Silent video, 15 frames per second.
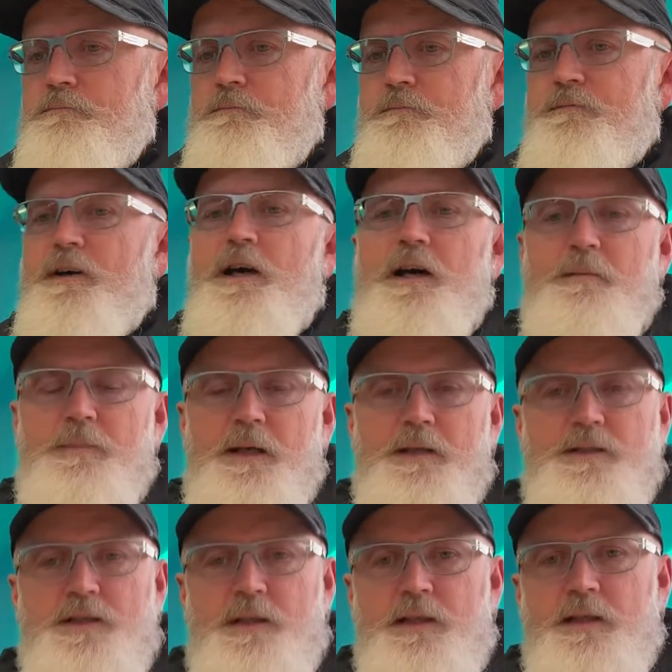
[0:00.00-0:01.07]

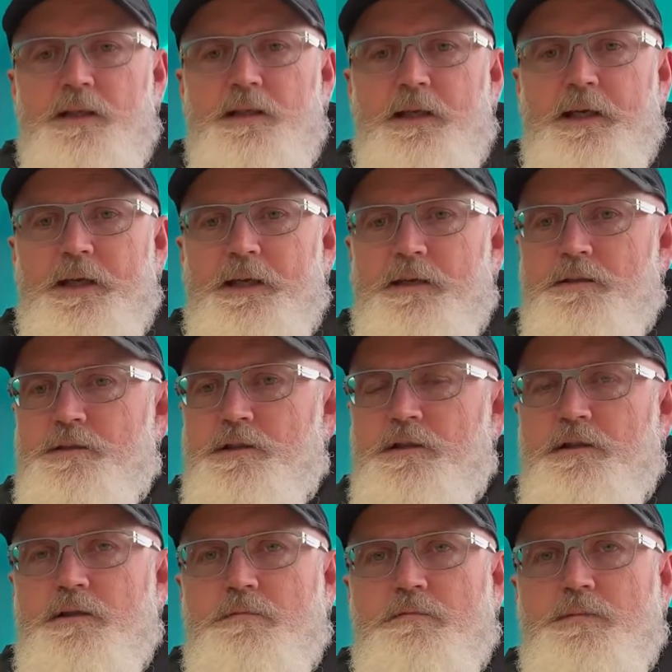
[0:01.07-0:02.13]
viability and in
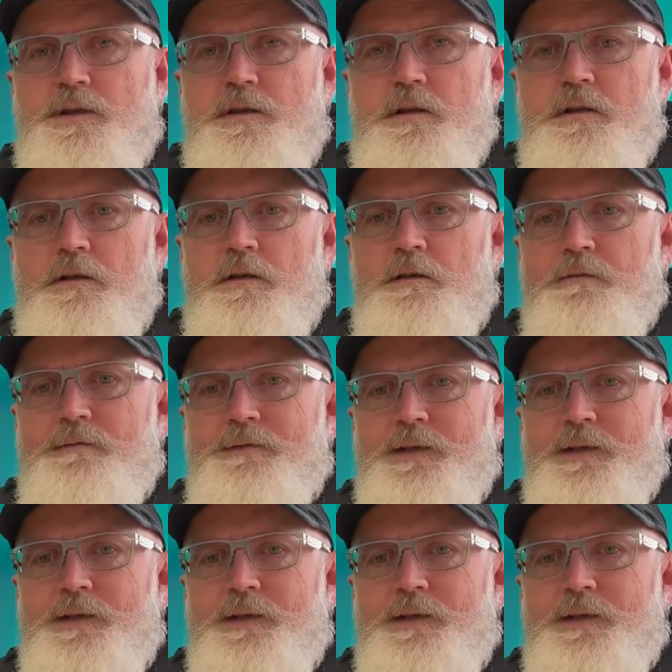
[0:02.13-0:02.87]
terms of